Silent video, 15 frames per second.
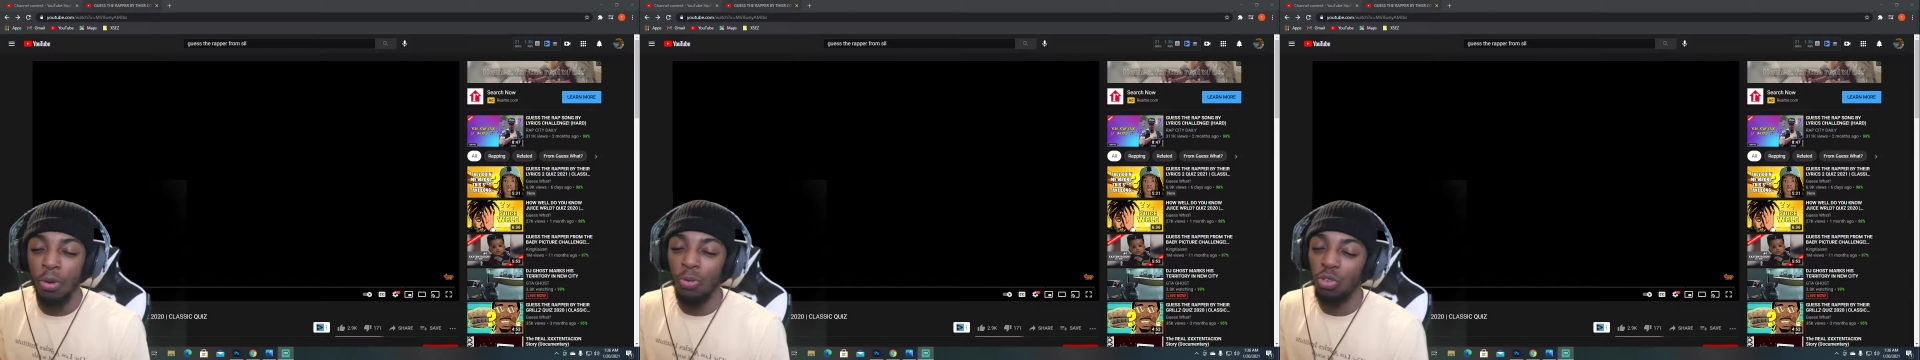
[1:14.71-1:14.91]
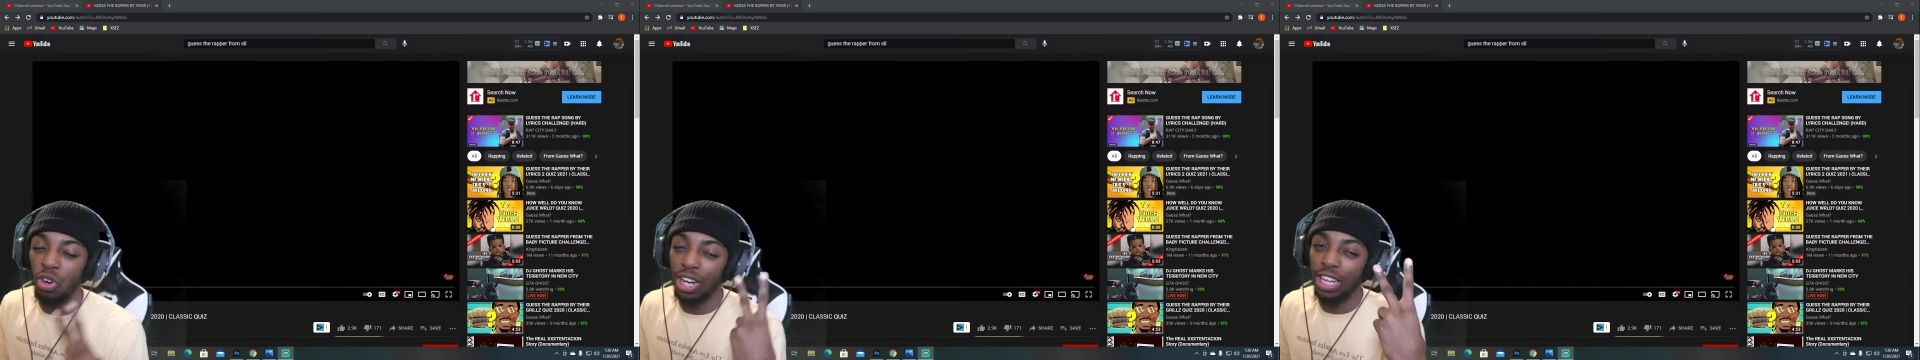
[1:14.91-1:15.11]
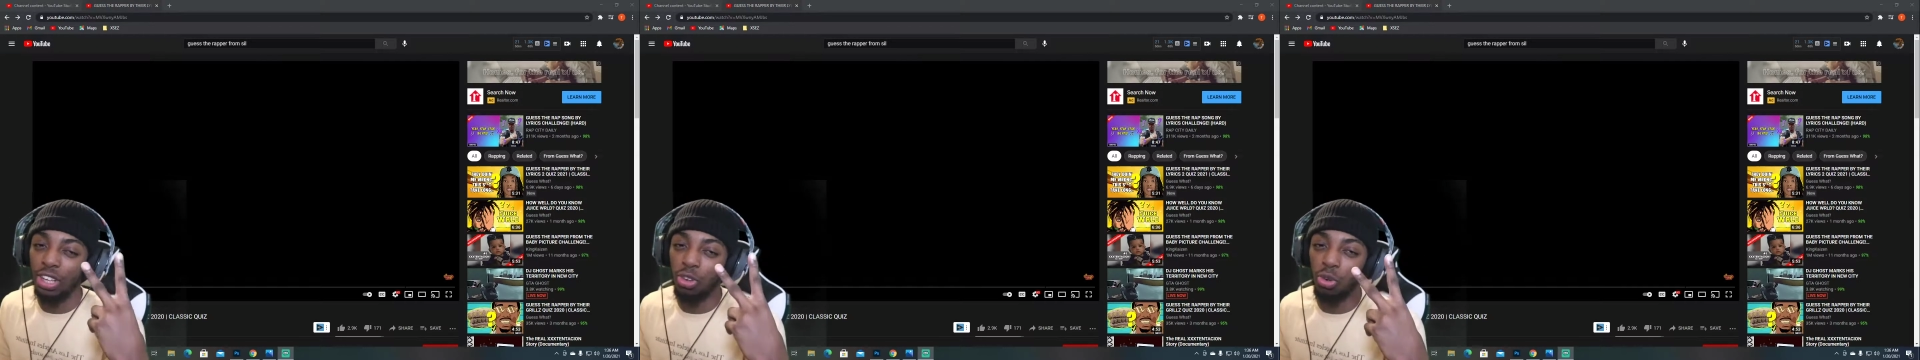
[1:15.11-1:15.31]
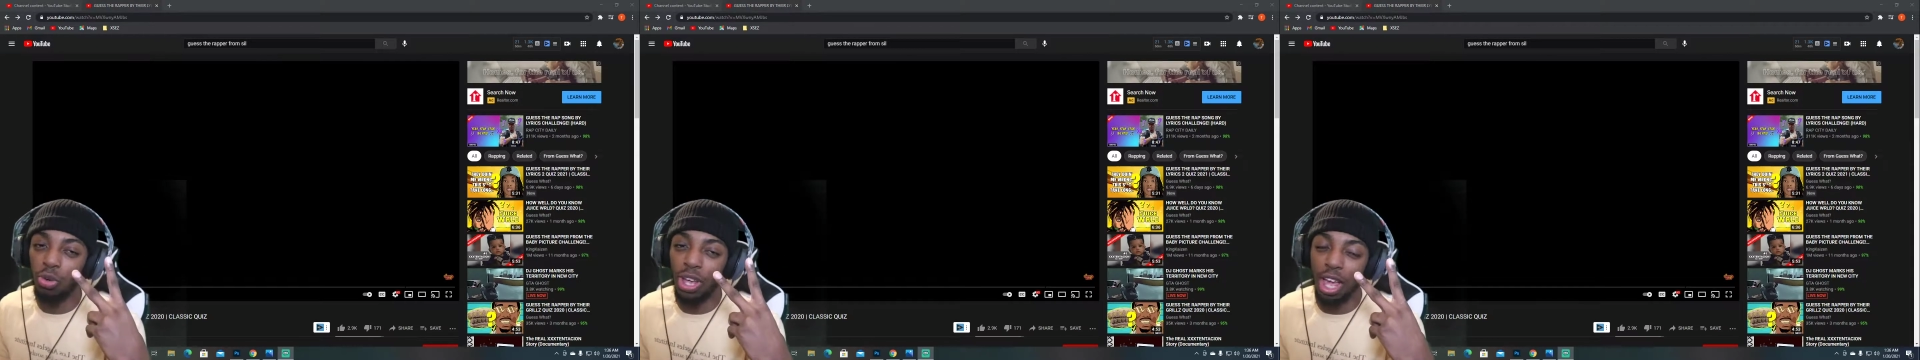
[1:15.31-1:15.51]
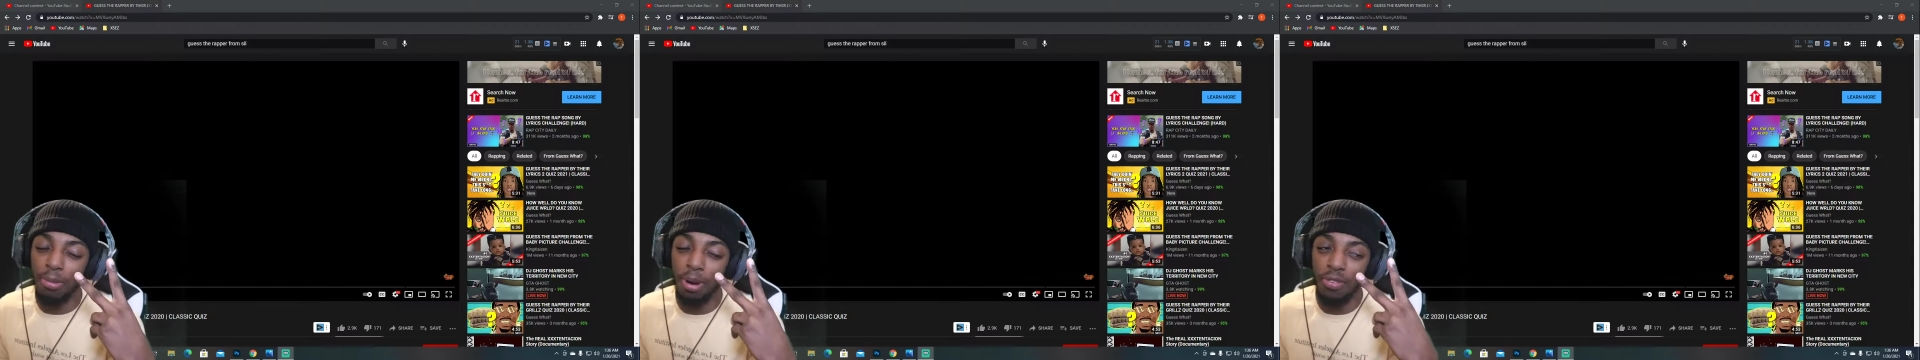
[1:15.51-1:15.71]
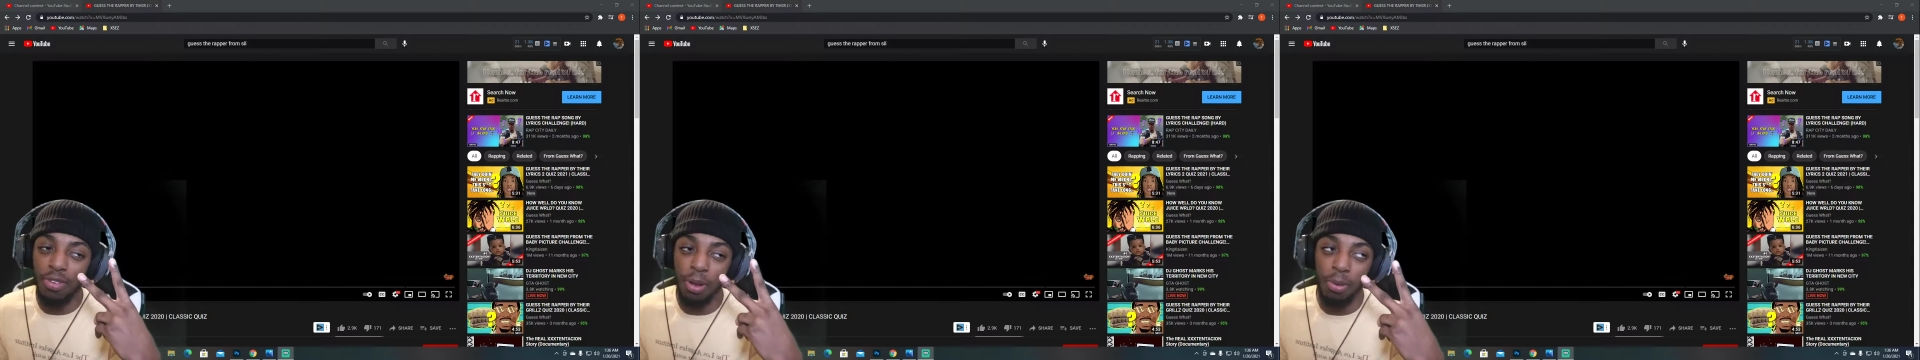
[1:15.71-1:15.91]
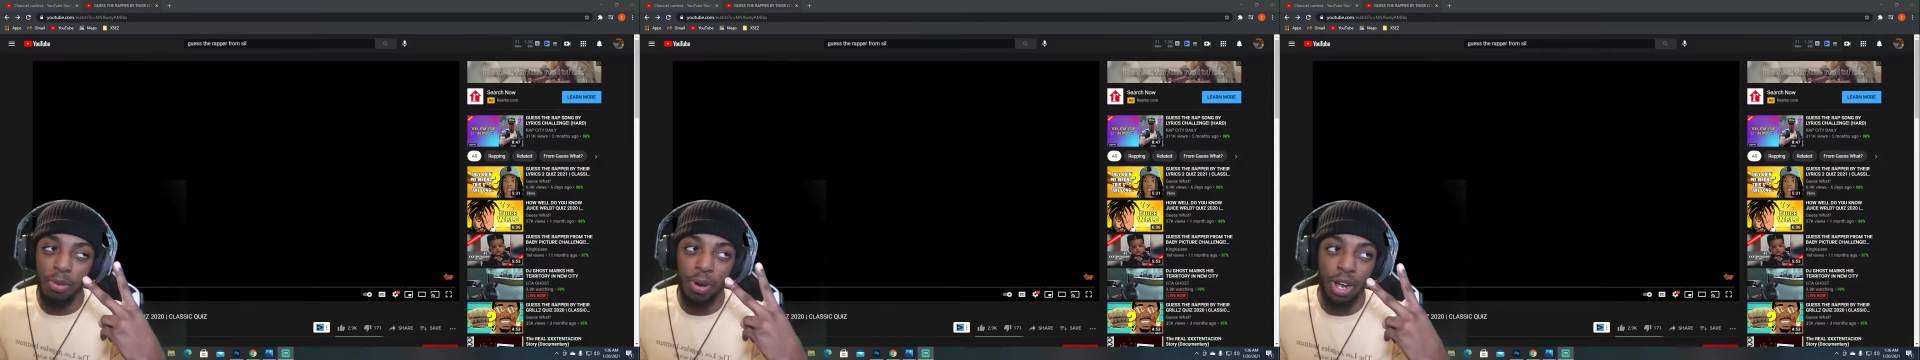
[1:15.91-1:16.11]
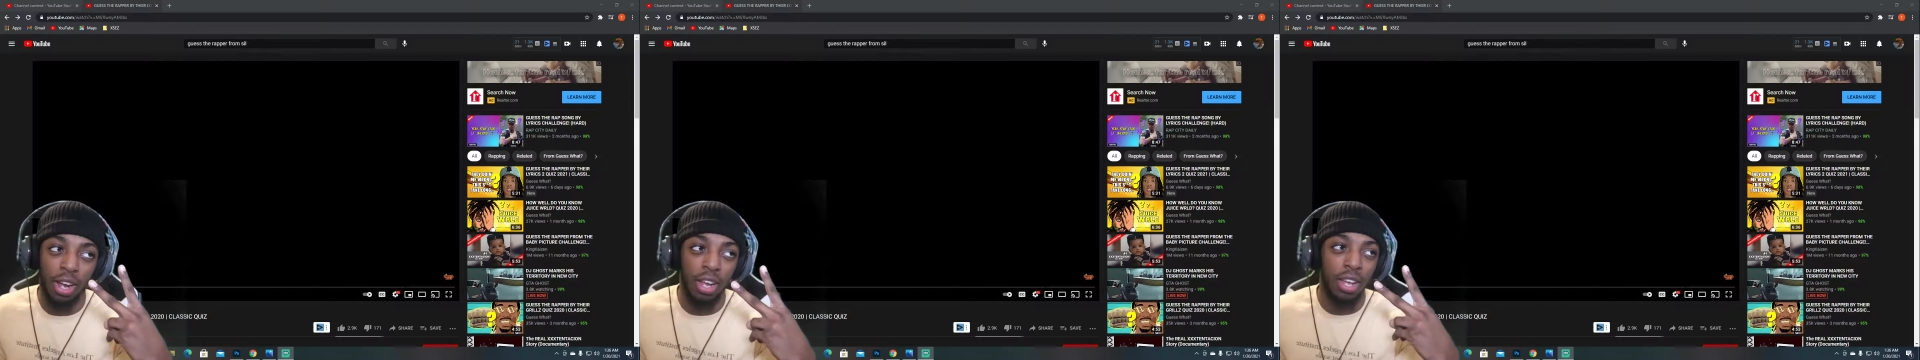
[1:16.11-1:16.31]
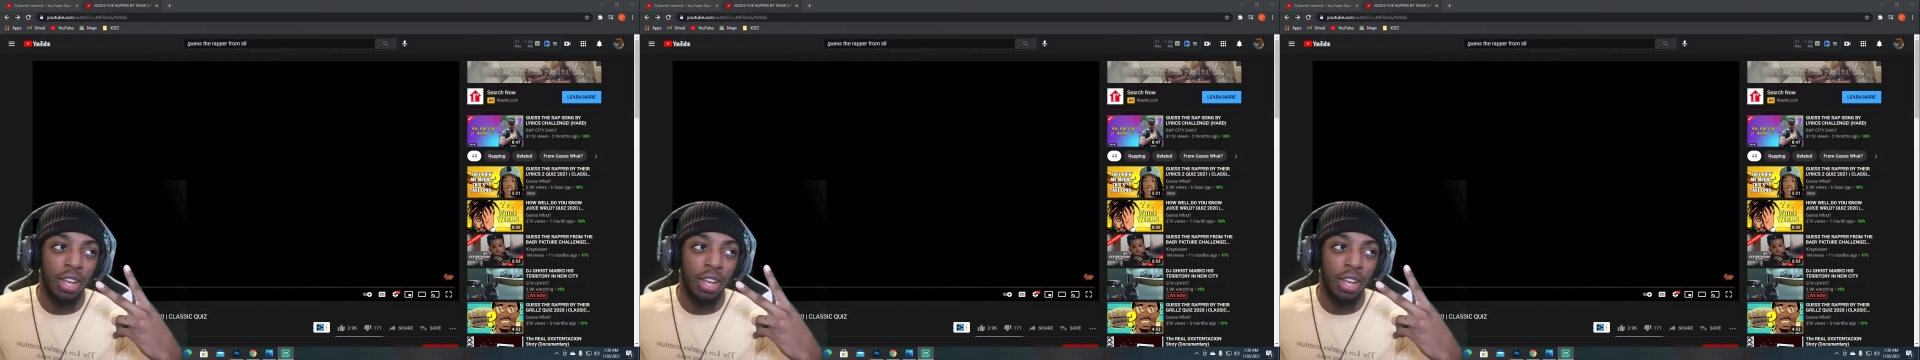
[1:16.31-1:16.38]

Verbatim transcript: We're trying to get 2K by February.